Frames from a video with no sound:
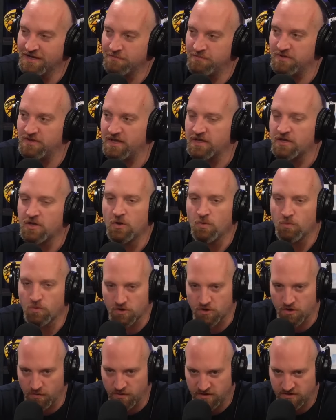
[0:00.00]
But like, we're
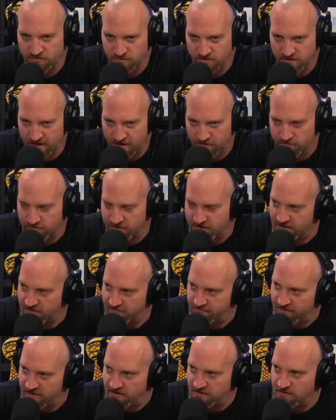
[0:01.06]
going to a networking
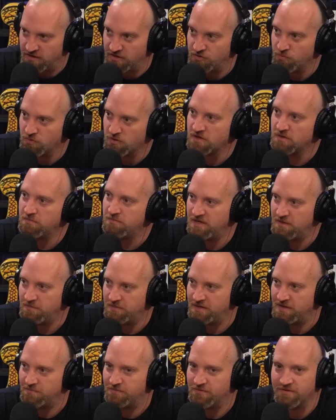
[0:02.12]
event and we're going to meet
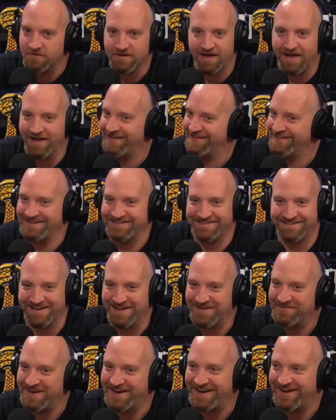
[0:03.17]
people. That's
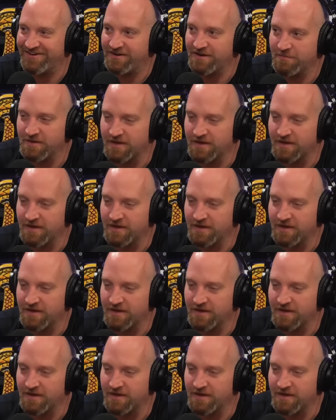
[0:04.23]
not my area.